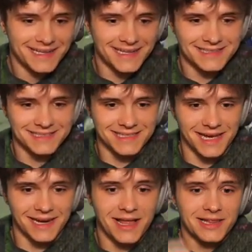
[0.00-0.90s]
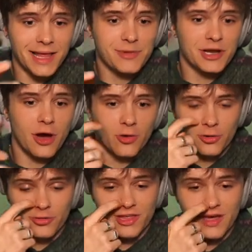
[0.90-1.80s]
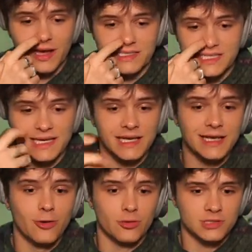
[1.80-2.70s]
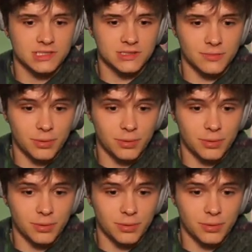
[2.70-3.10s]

That's insane. Let me know who the Sea Eagles